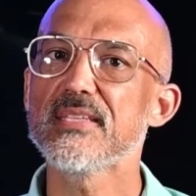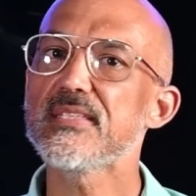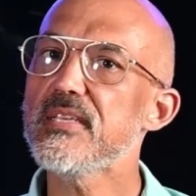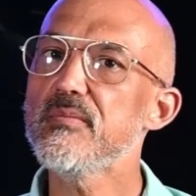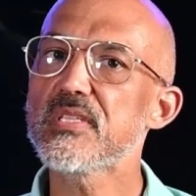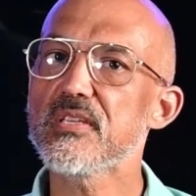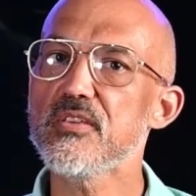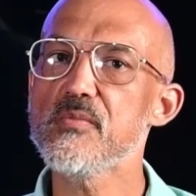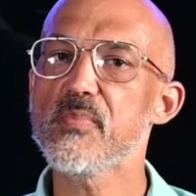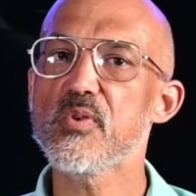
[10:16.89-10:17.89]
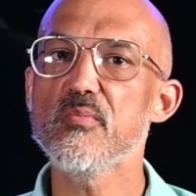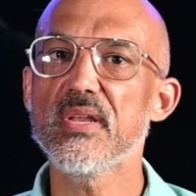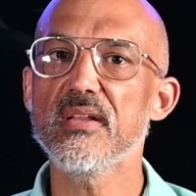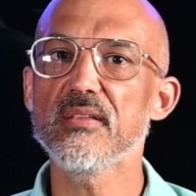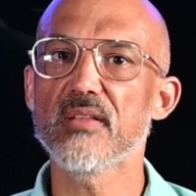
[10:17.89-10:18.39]
seems to keep
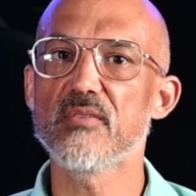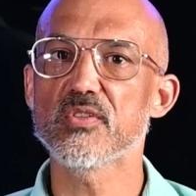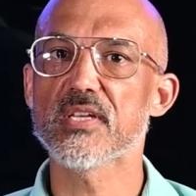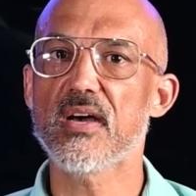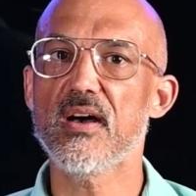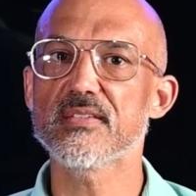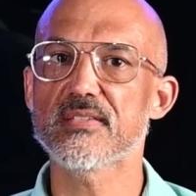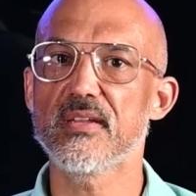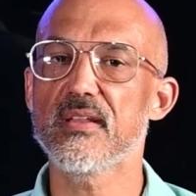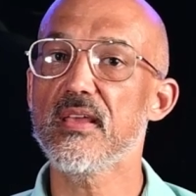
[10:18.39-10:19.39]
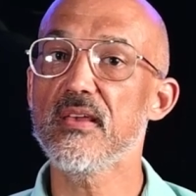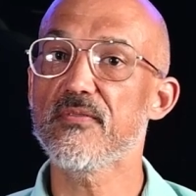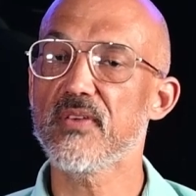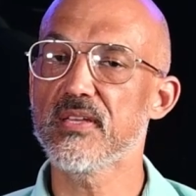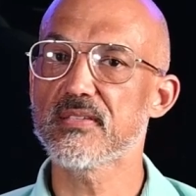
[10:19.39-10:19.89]
humidity levels constant
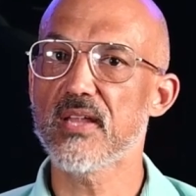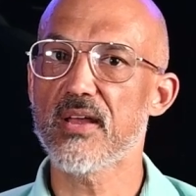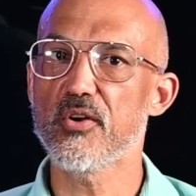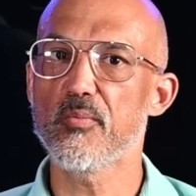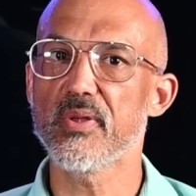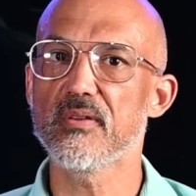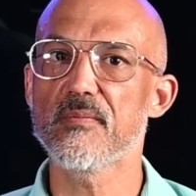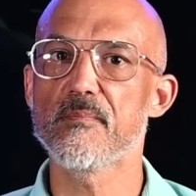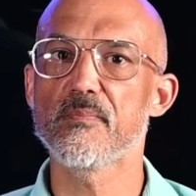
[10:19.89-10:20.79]
if it's not opened.